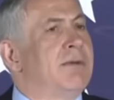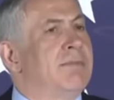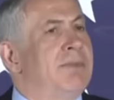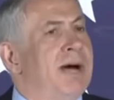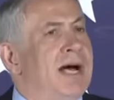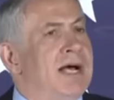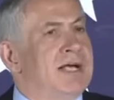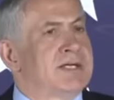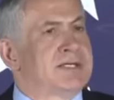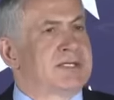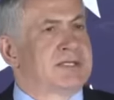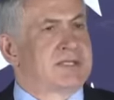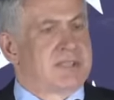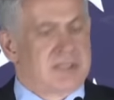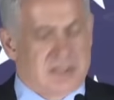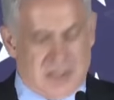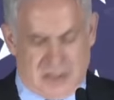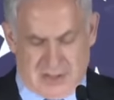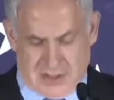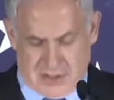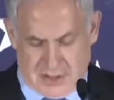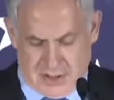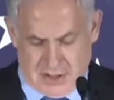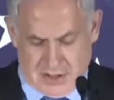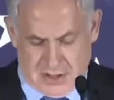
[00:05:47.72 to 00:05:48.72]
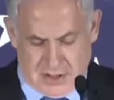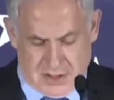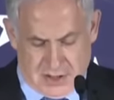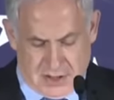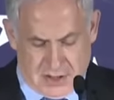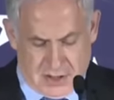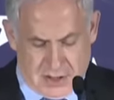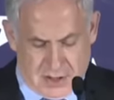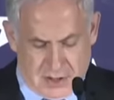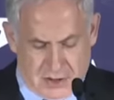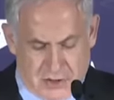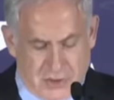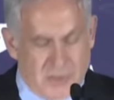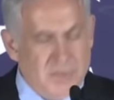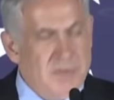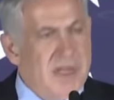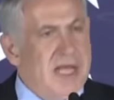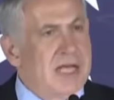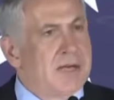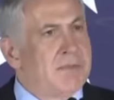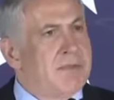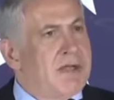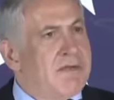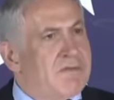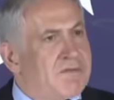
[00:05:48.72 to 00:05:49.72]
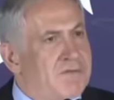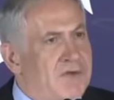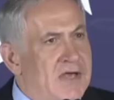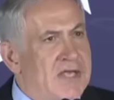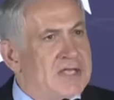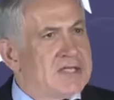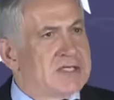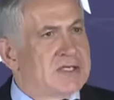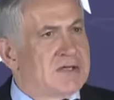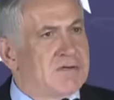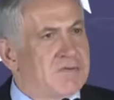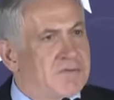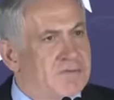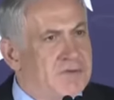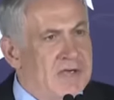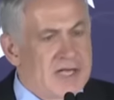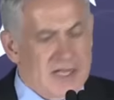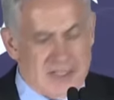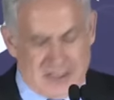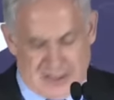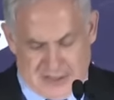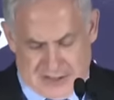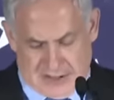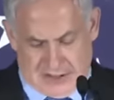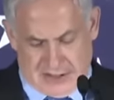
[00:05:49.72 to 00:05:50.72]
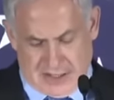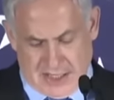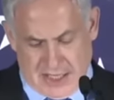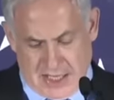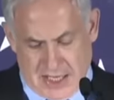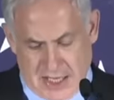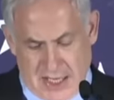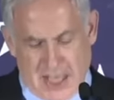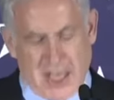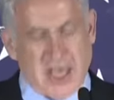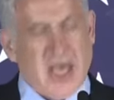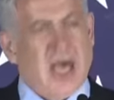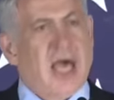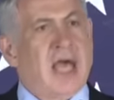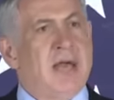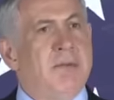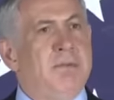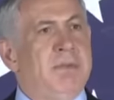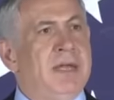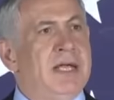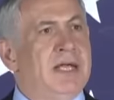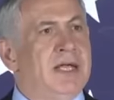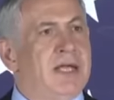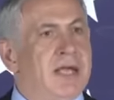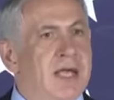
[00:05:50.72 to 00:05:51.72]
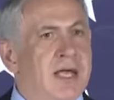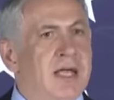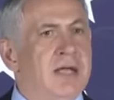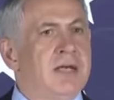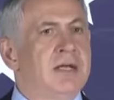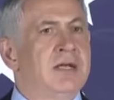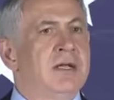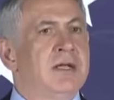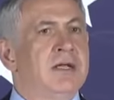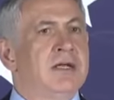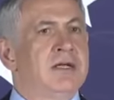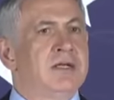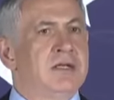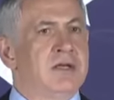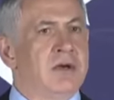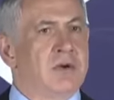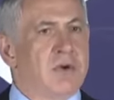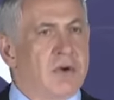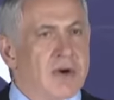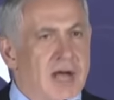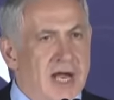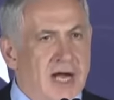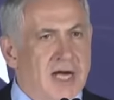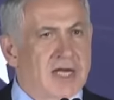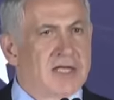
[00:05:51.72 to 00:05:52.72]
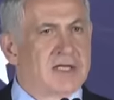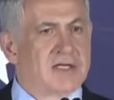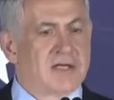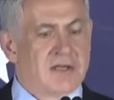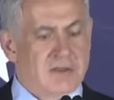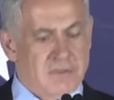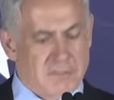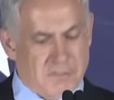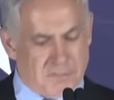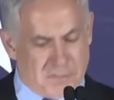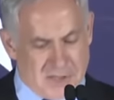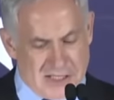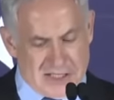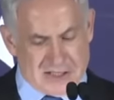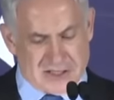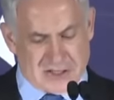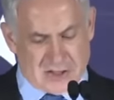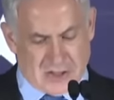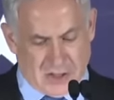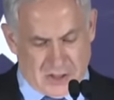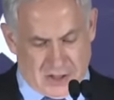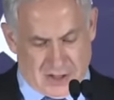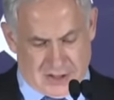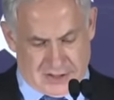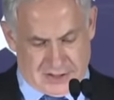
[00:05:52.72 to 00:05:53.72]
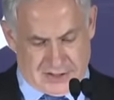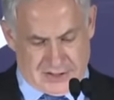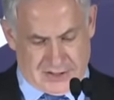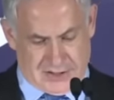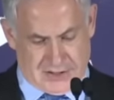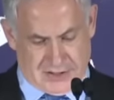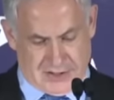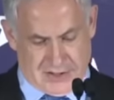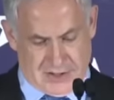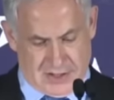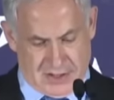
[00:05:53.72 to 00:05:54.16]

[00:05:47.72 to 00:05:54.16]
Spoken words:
Abbas to meet me face to face and begin direct peace talks.